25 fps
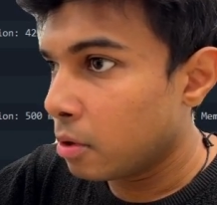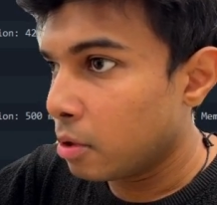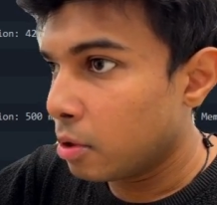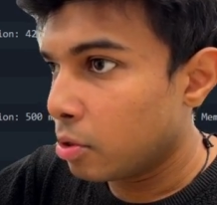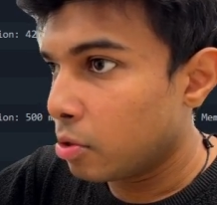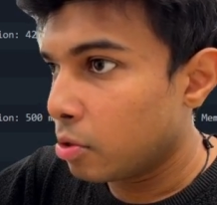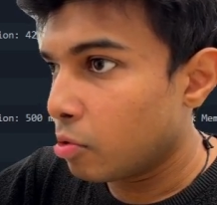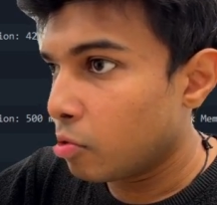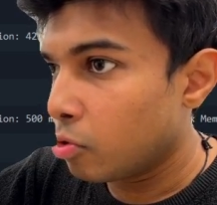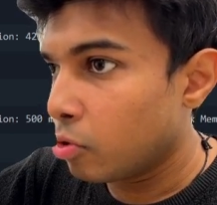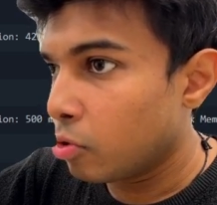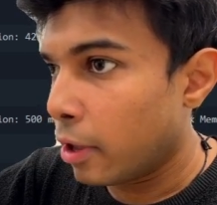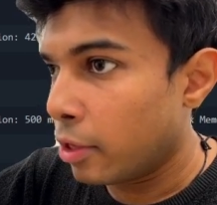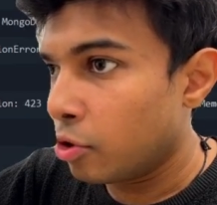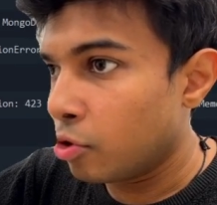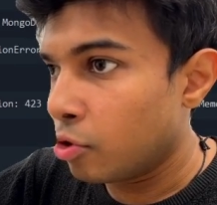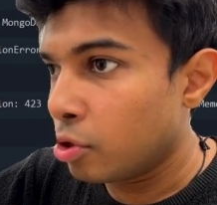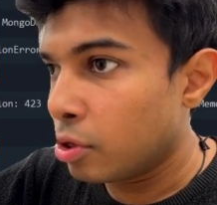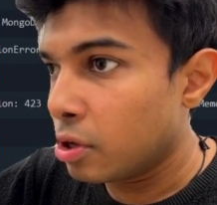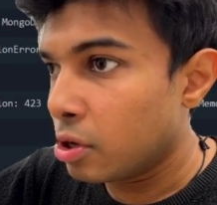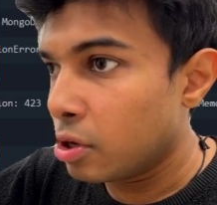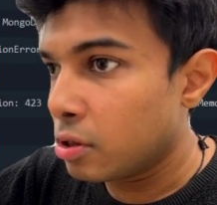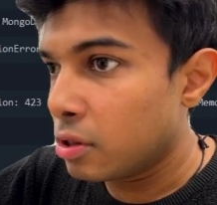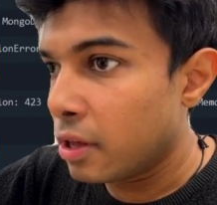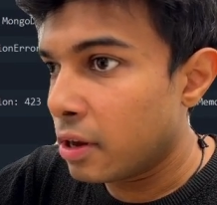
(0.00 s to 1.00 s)
So as you can
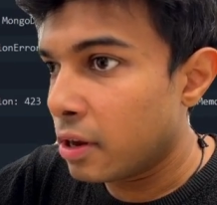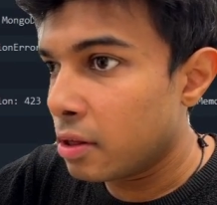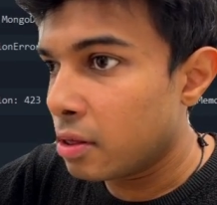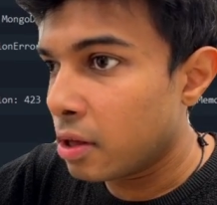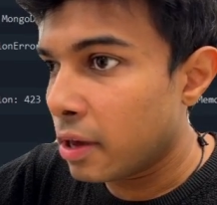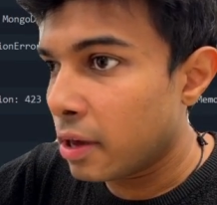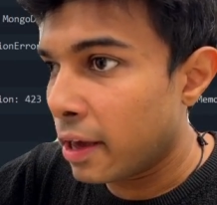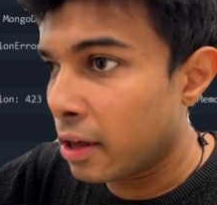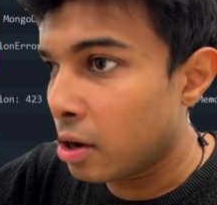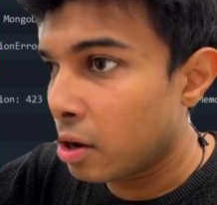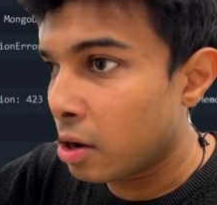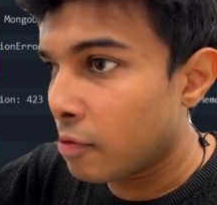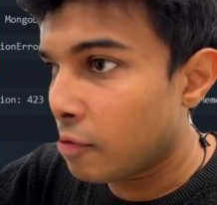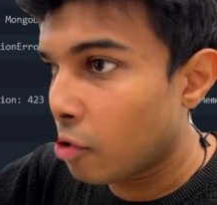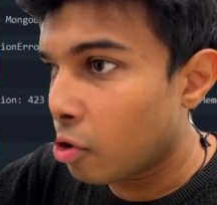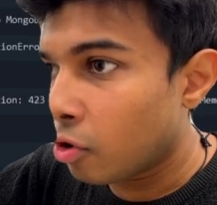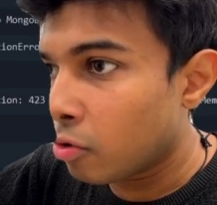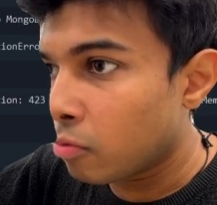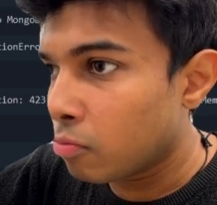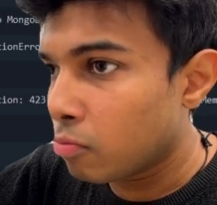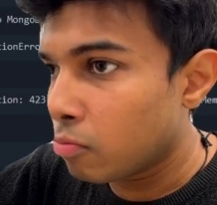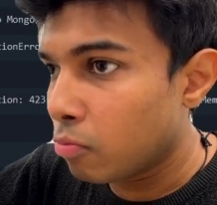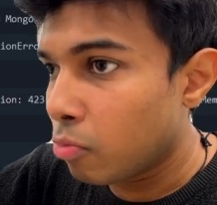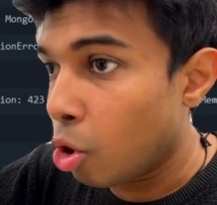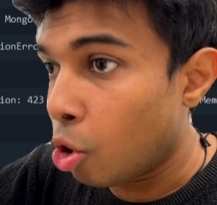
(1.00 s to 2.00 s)
see, there is an error for
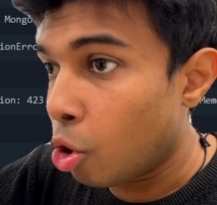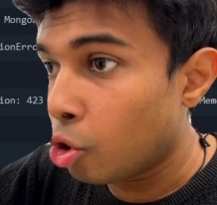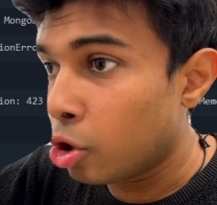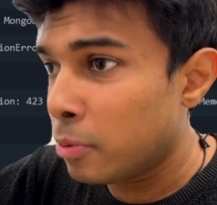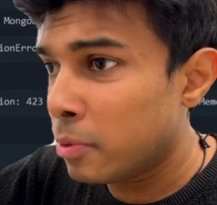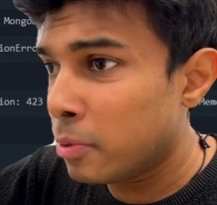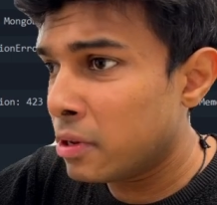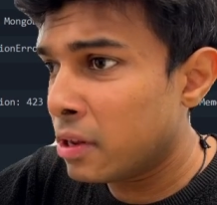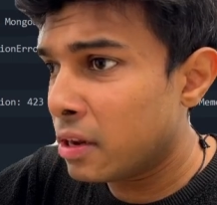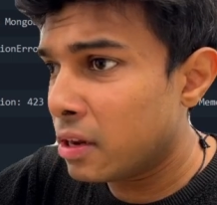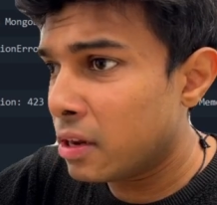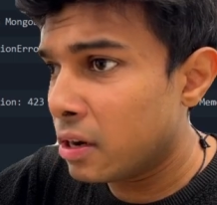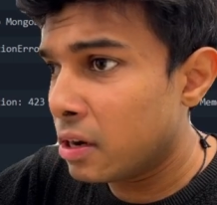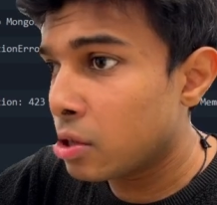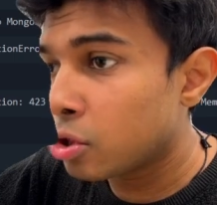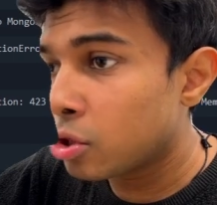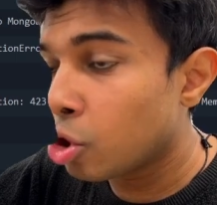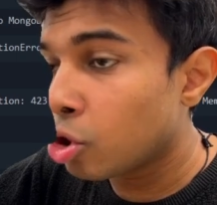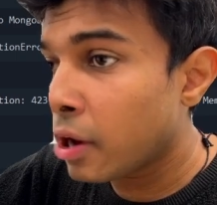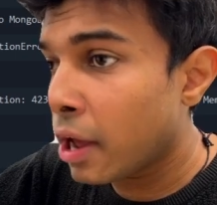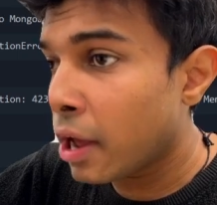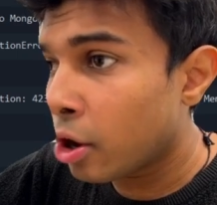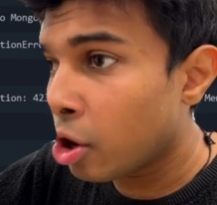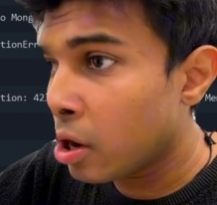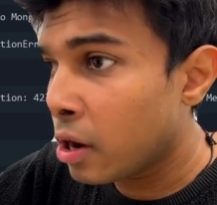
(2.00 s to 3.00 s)
MongoDB. It's
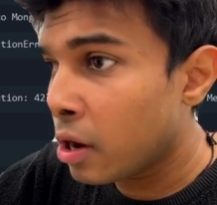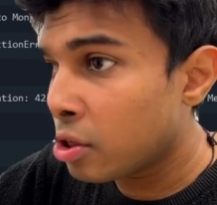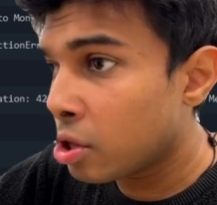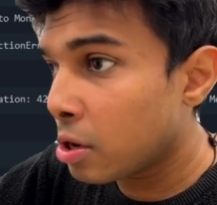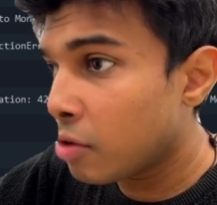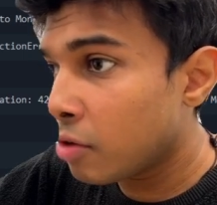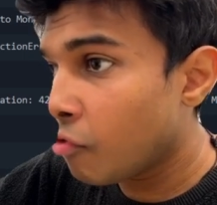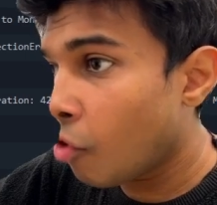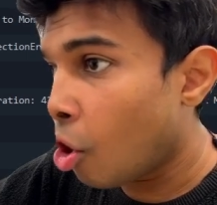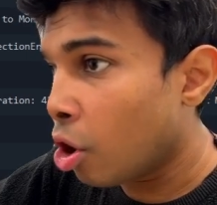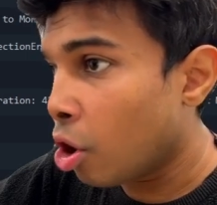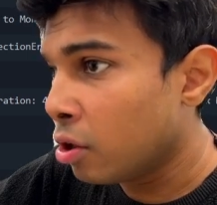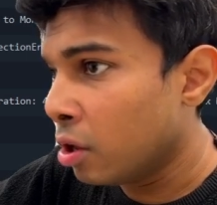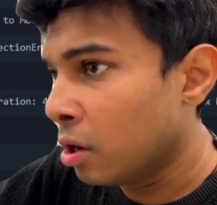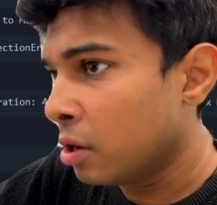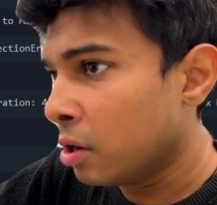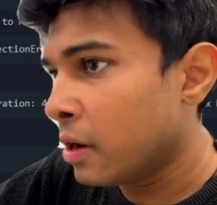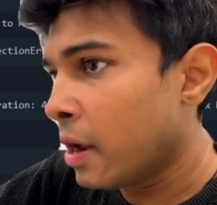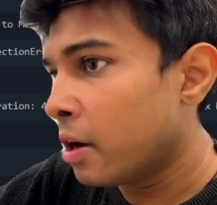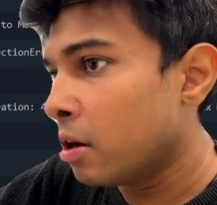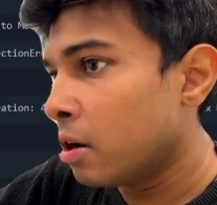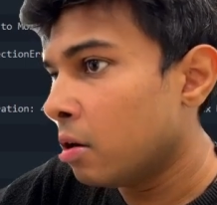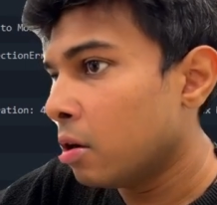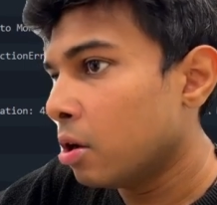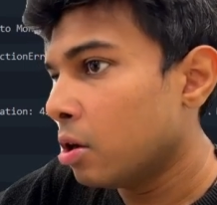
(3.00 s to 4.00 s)
not an error, it's a warning
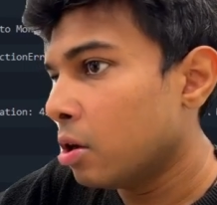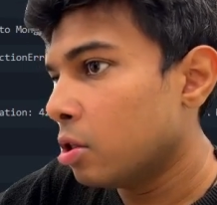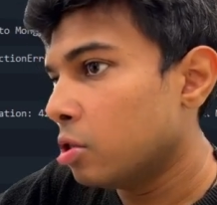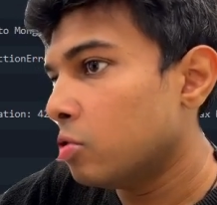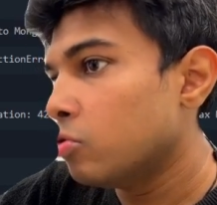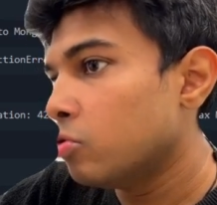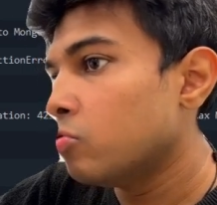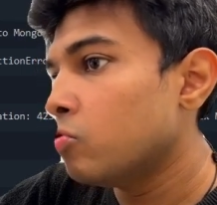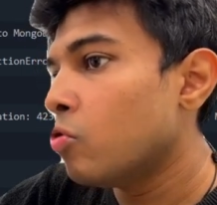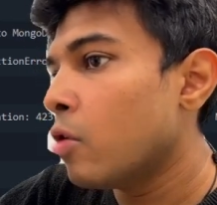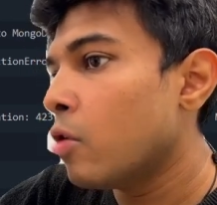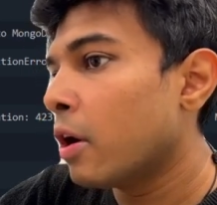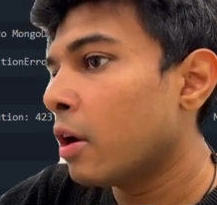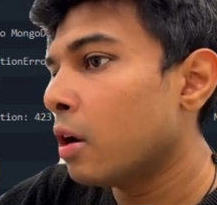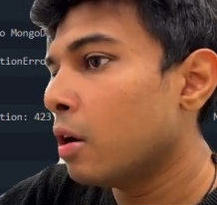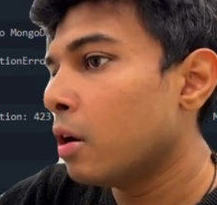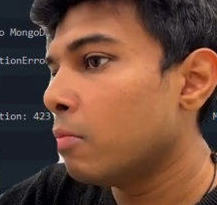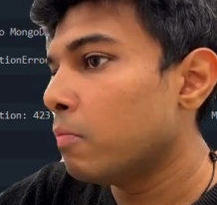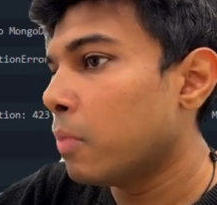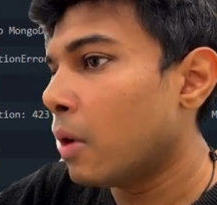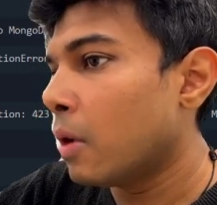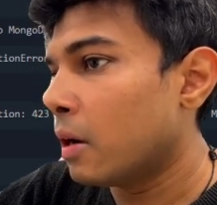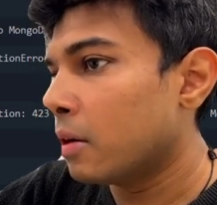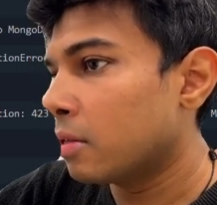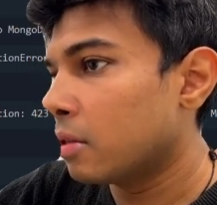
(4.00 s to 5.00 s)
that new
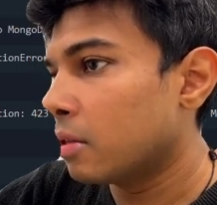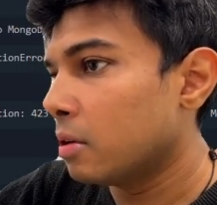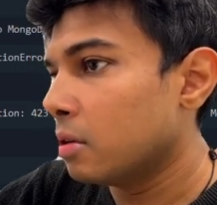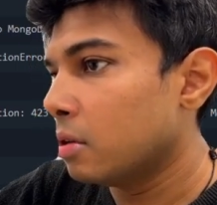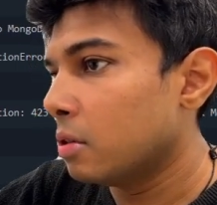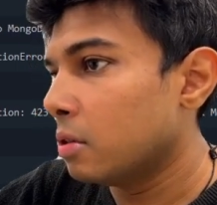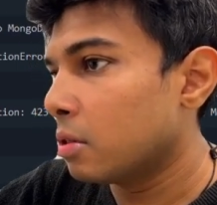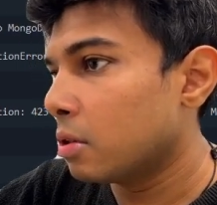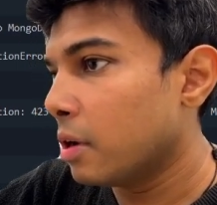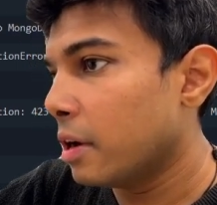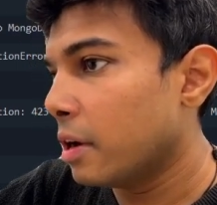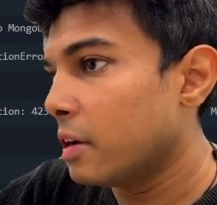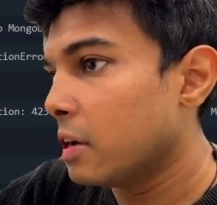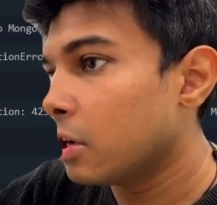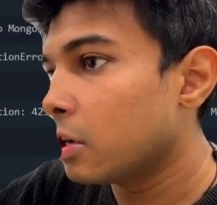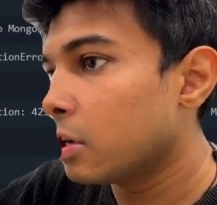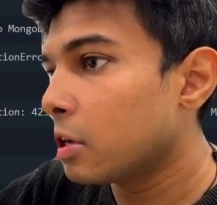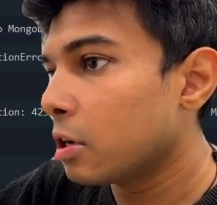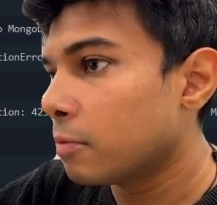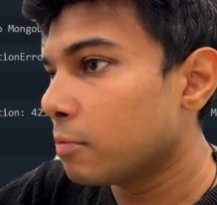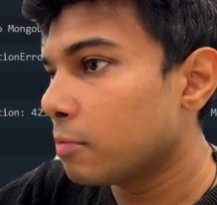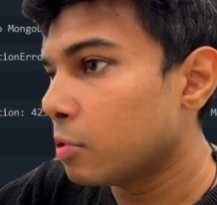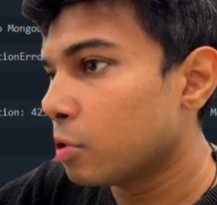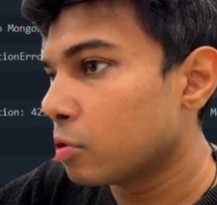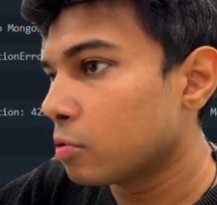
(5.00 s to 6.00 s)
URL parcel is like
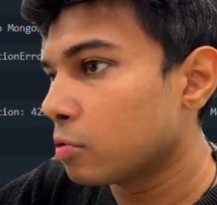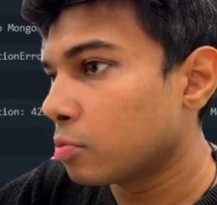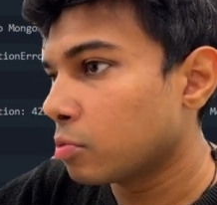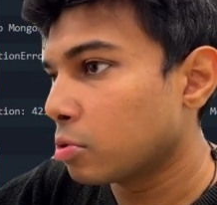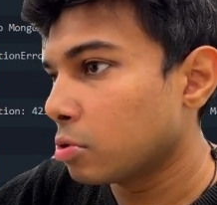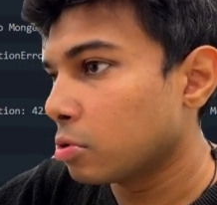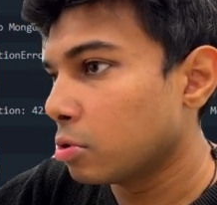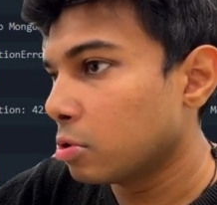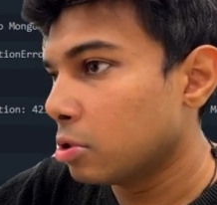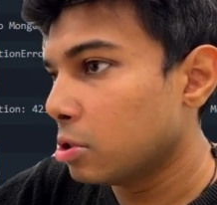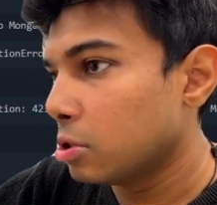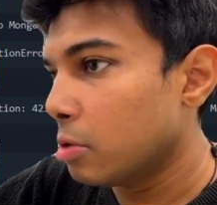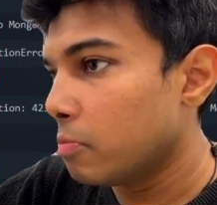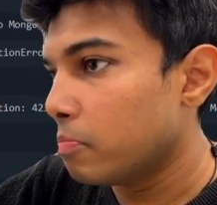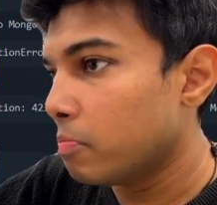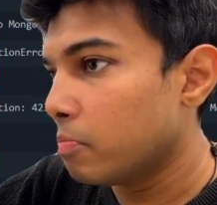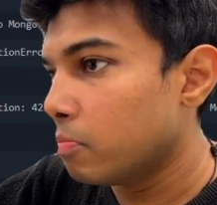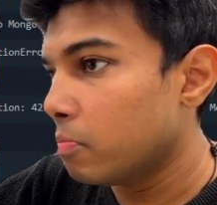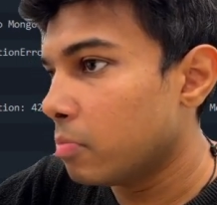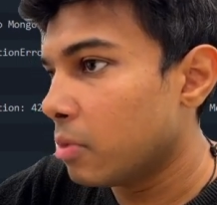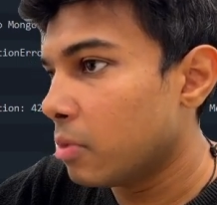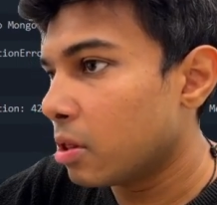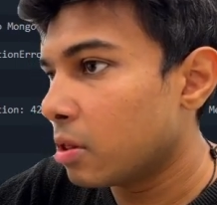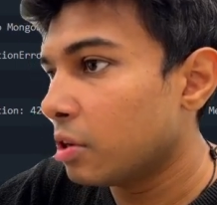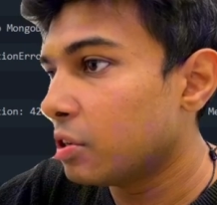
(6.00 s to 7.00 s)
decrypted option,
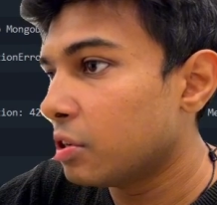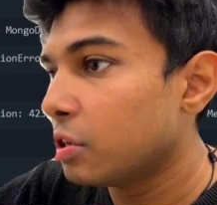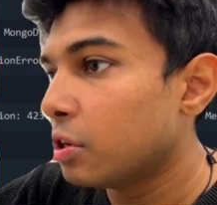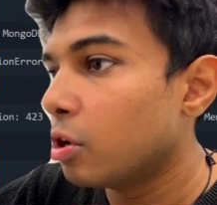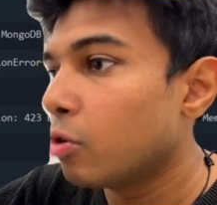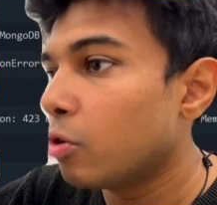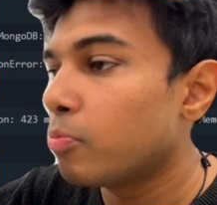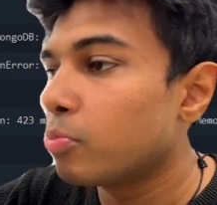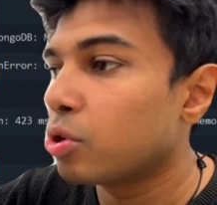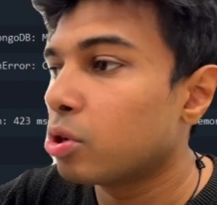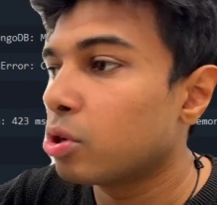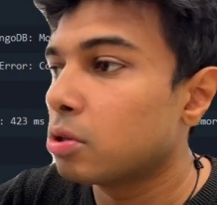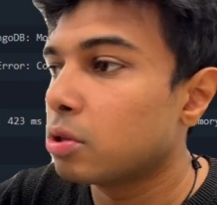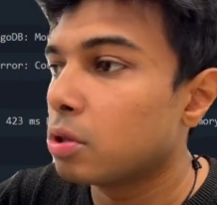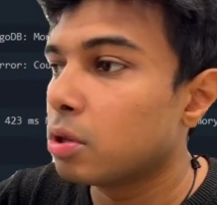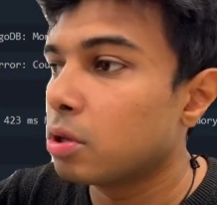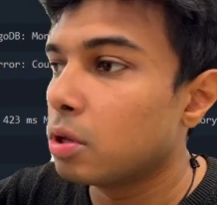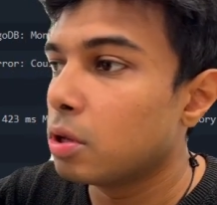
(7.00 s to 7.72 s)
deprecated option.